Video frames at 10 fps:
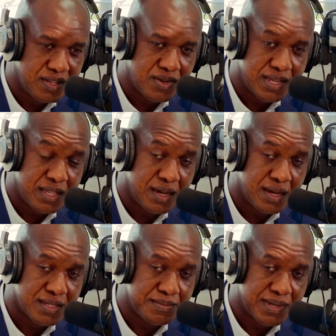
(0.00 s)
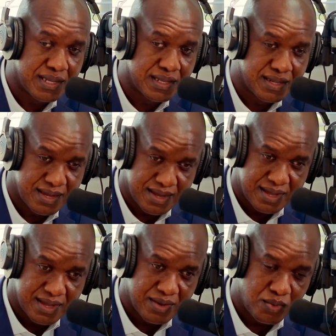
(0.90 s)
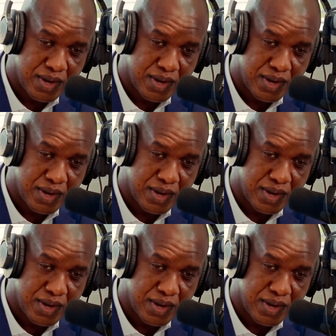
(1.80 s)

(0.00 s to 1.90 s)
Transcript: you and your husband mm-hmm.